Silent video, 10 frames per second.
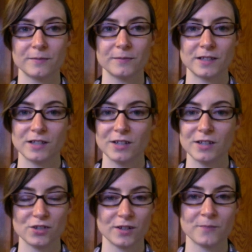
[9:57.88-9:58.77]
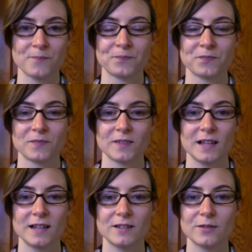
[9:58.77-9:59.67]
a teacher,
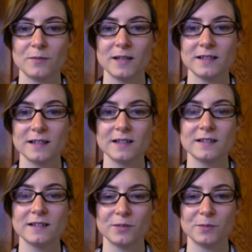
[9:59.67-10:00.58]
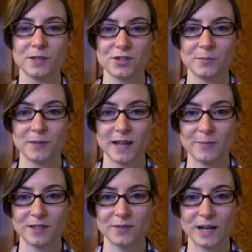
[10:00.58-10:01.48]
And so it makes sense that you'd be a ship
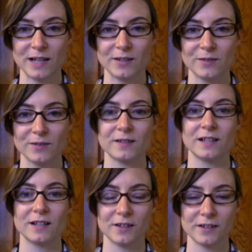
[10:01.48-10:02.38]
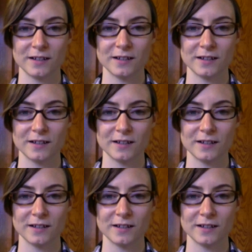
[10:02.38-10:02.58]
captain, right? Who's a leader and